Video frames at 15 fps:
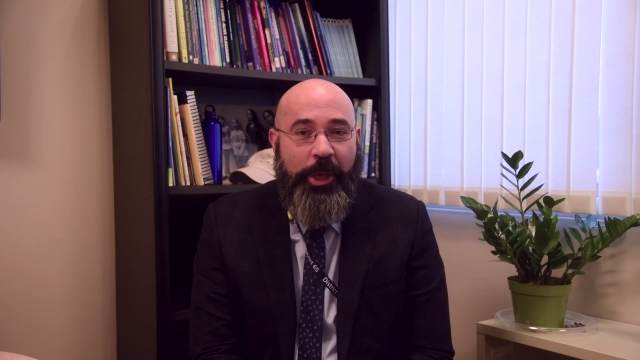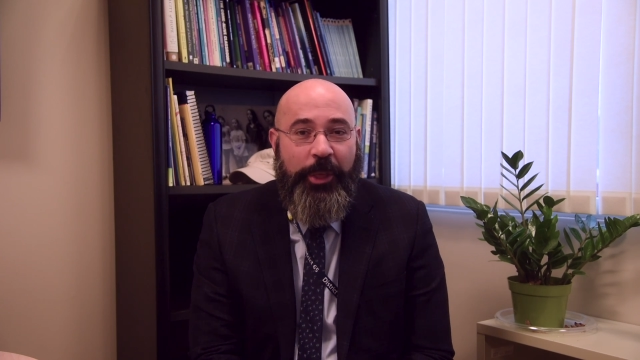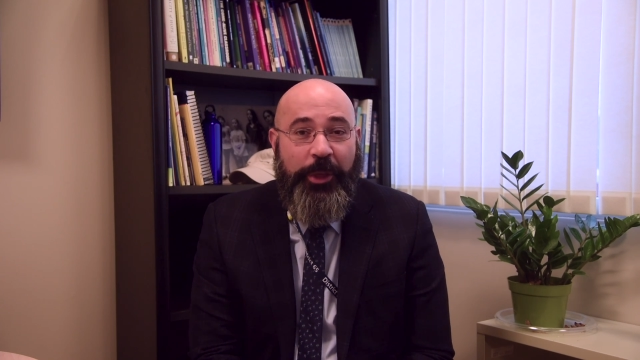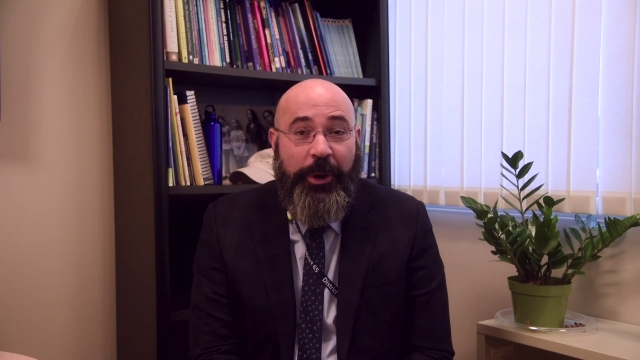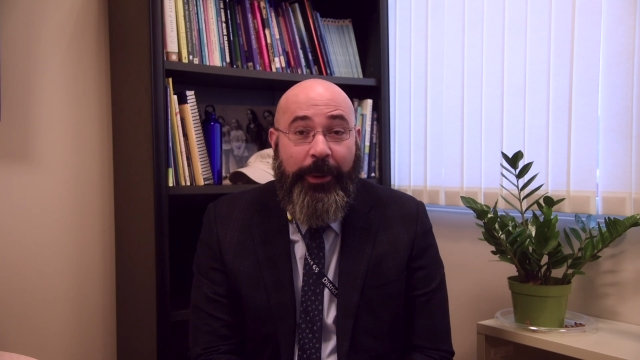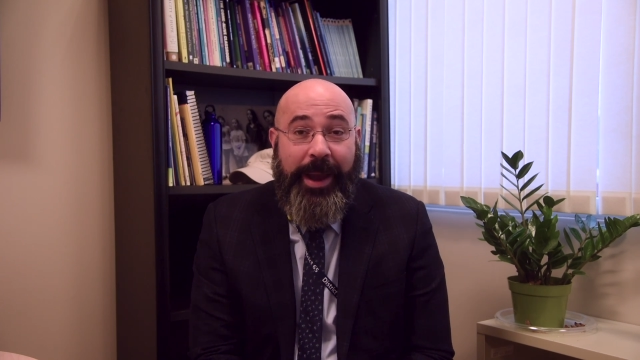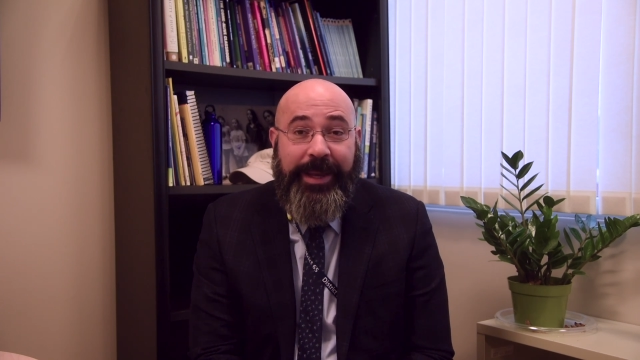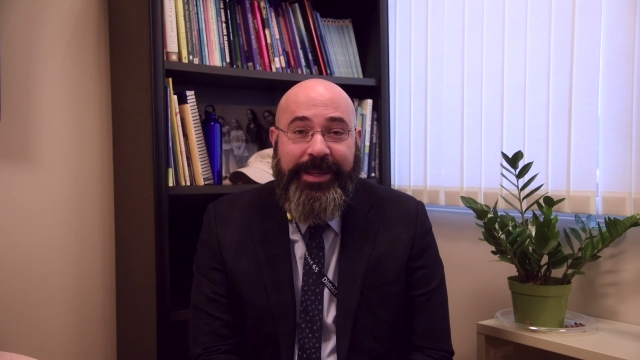
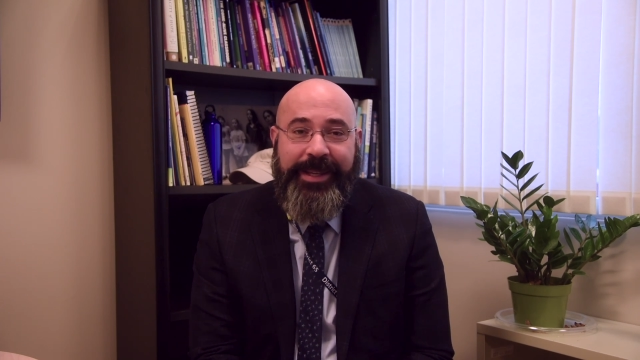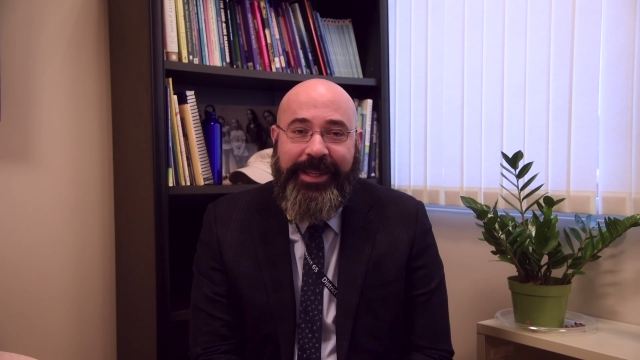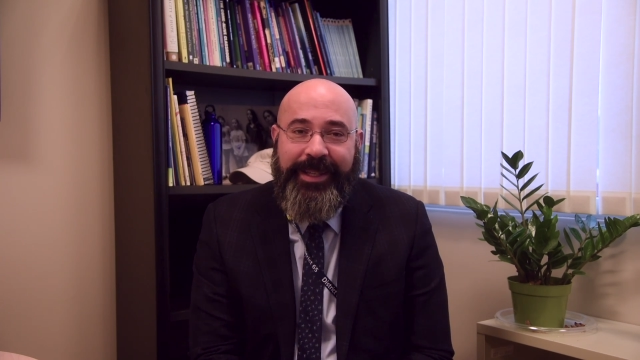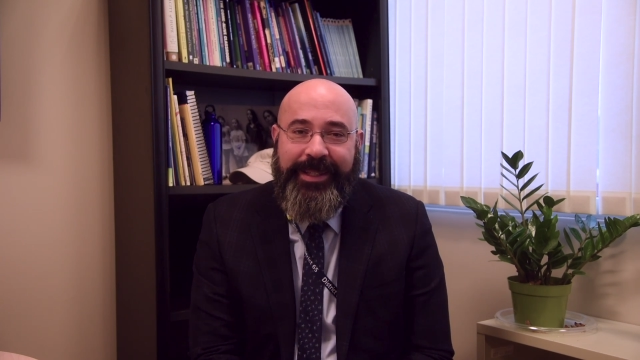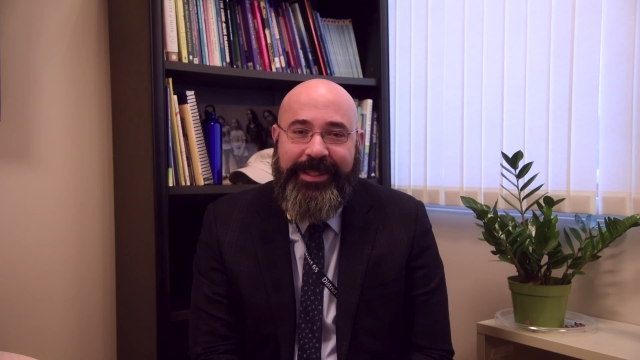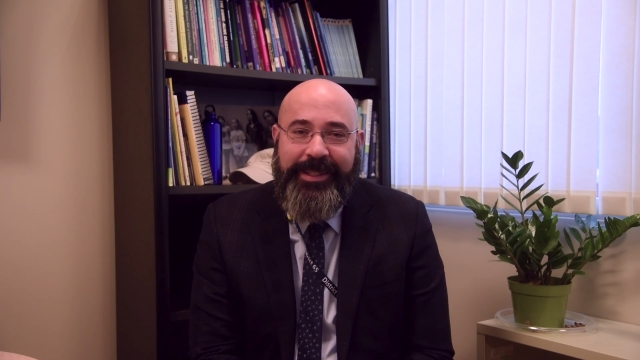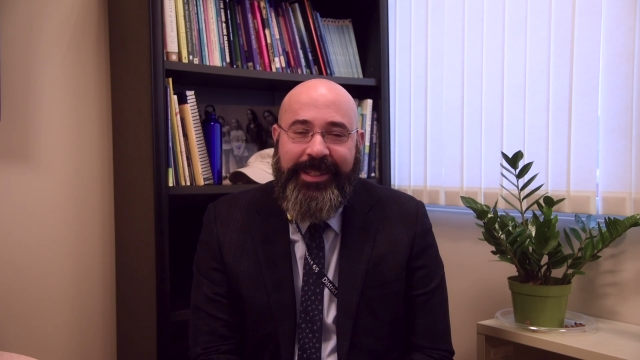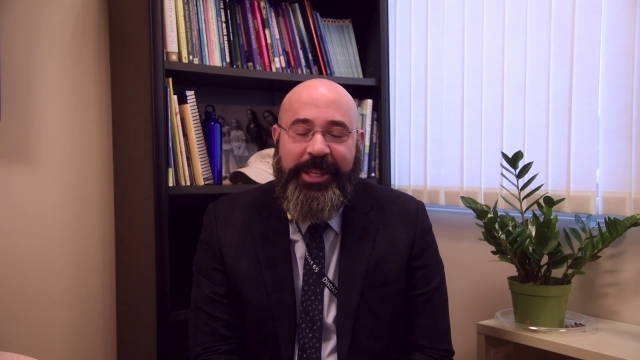their
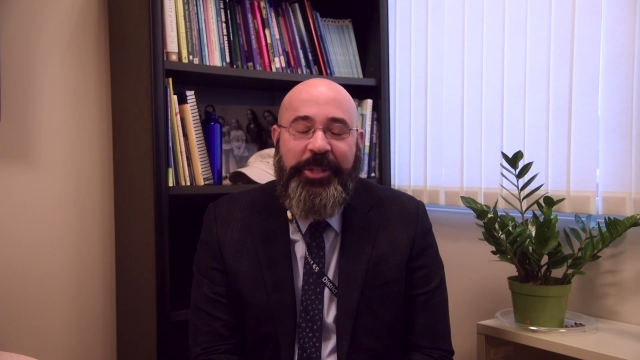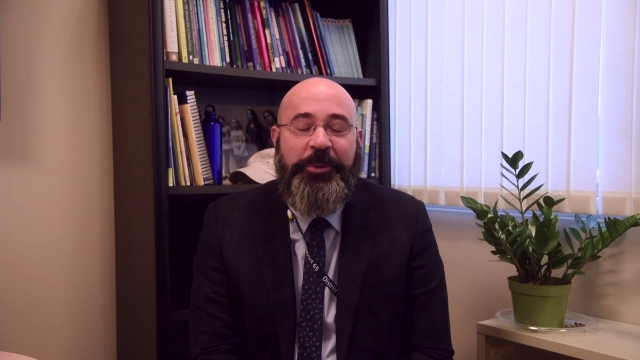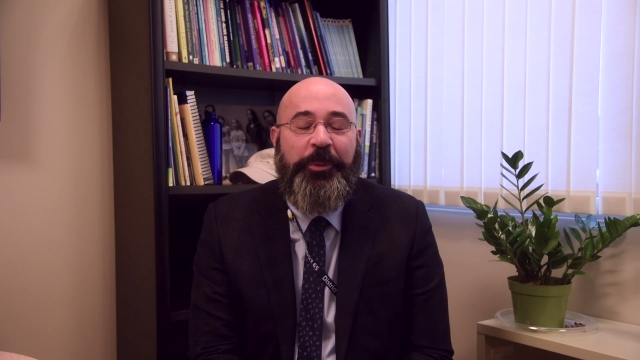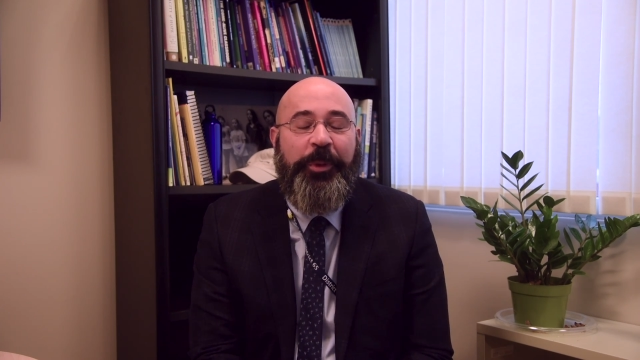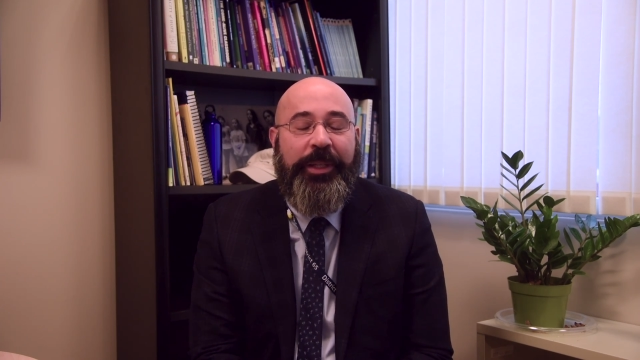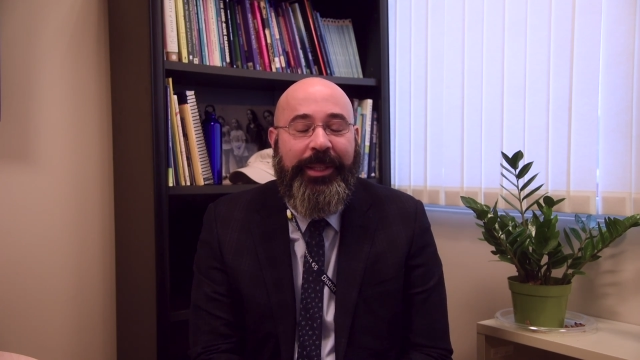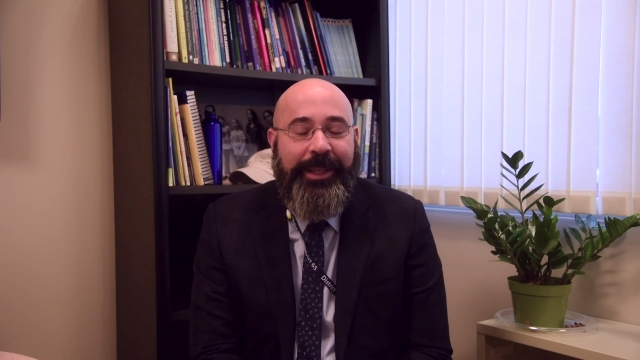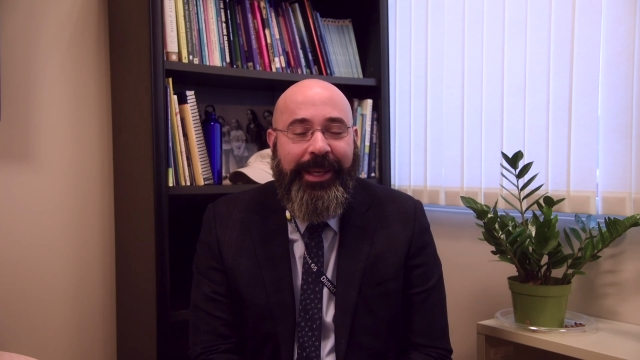ideas is
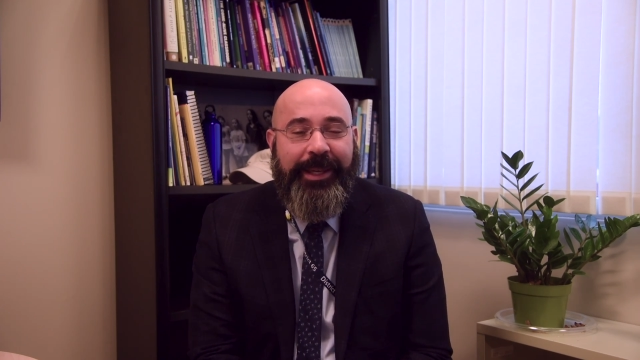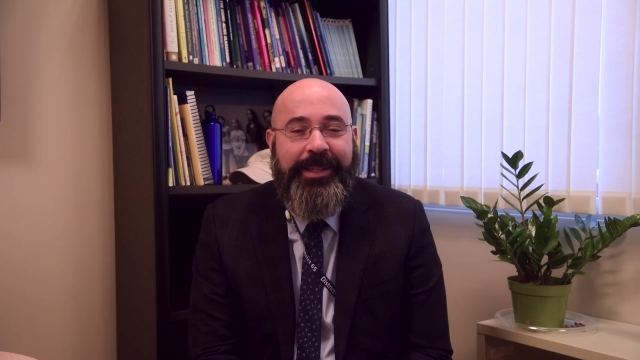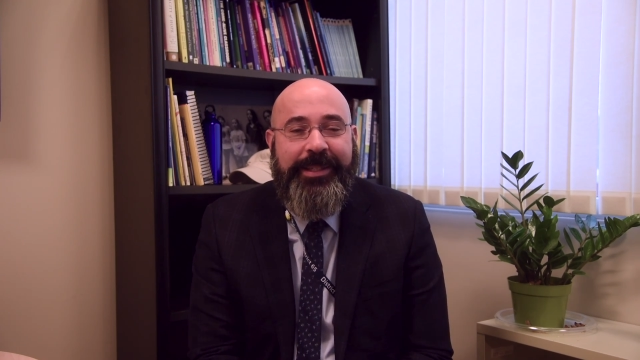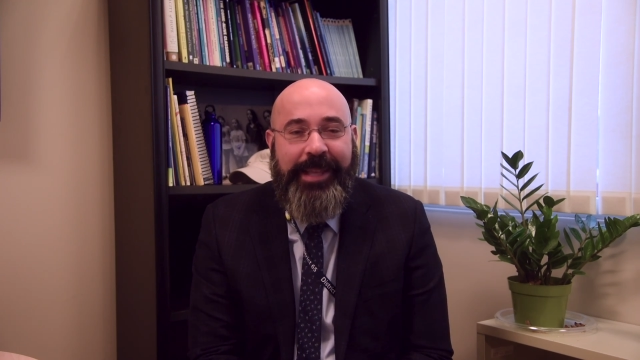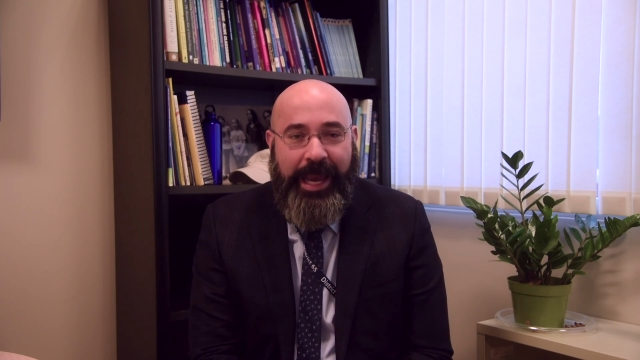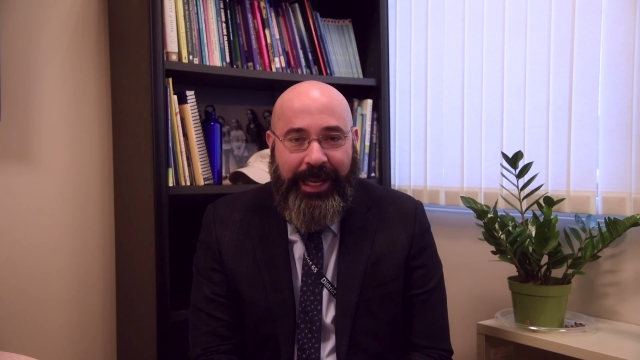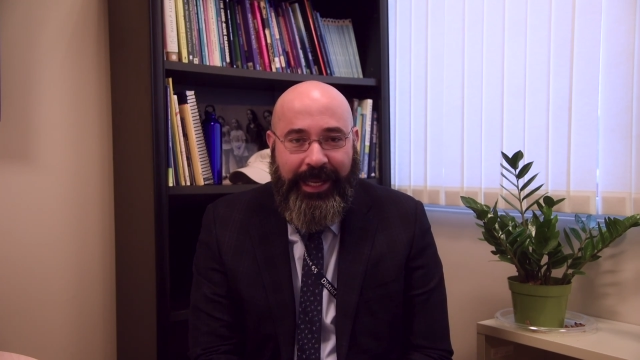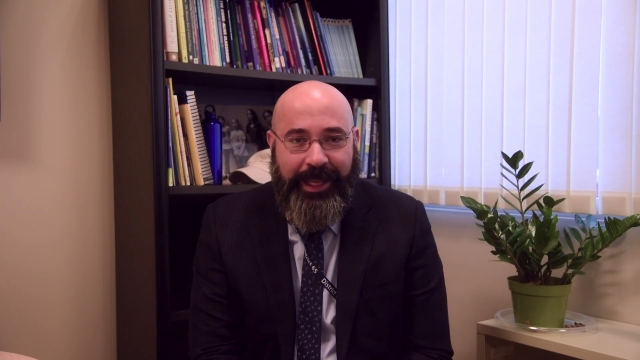really
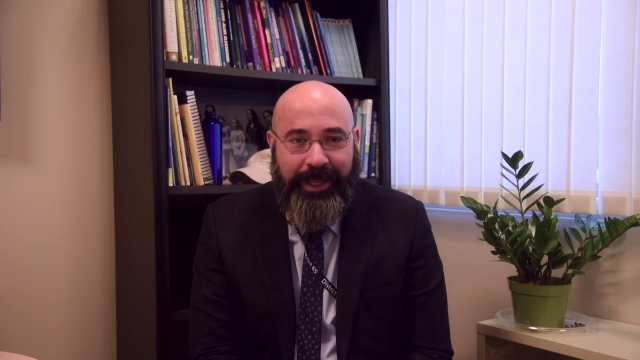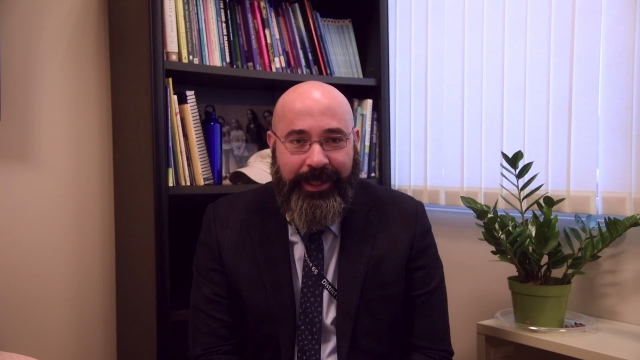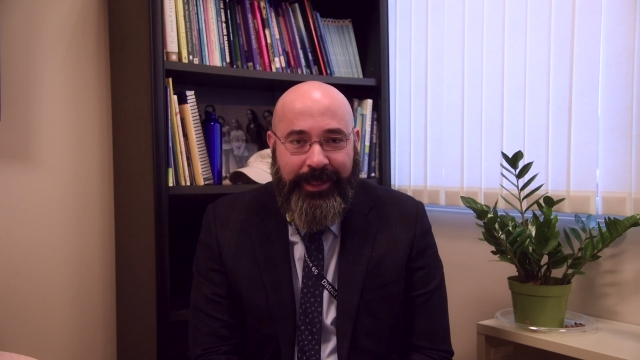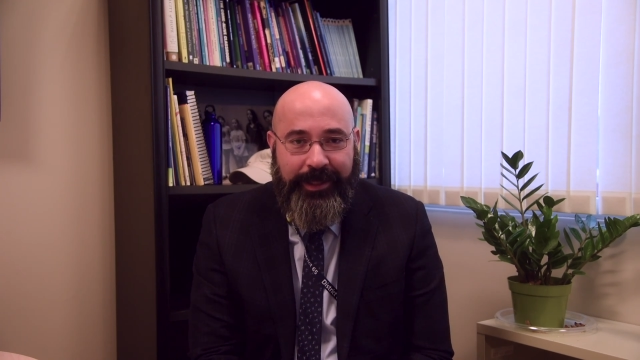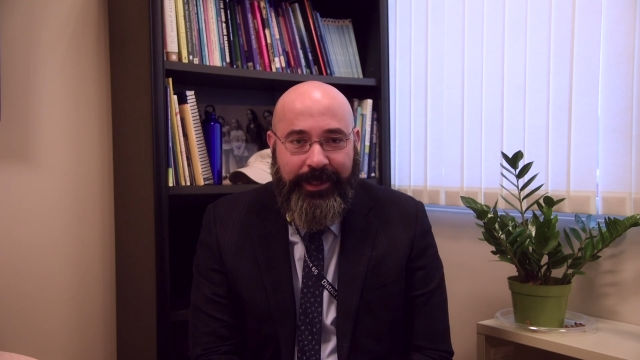exciting.